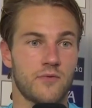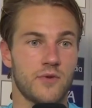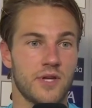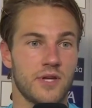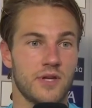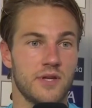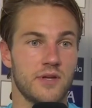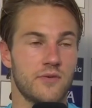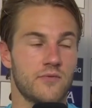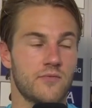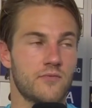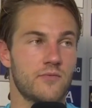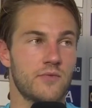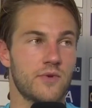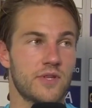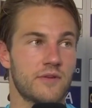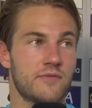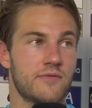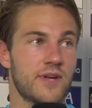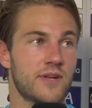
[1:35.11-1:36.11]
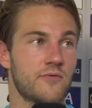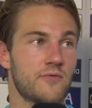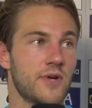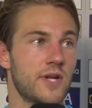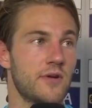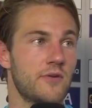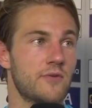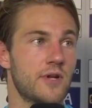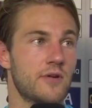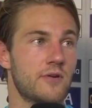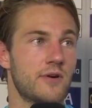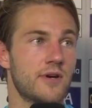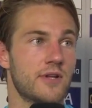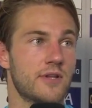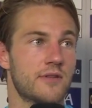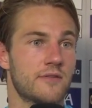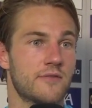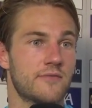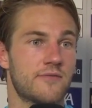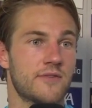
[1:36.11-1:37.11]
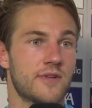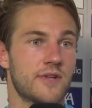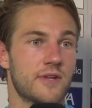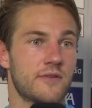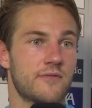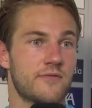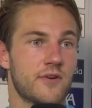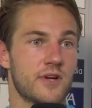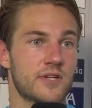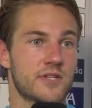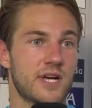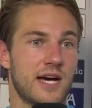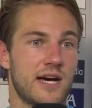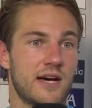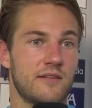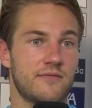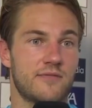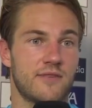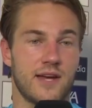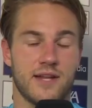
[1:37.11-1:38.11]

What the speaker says: We defend really, really well in the first half,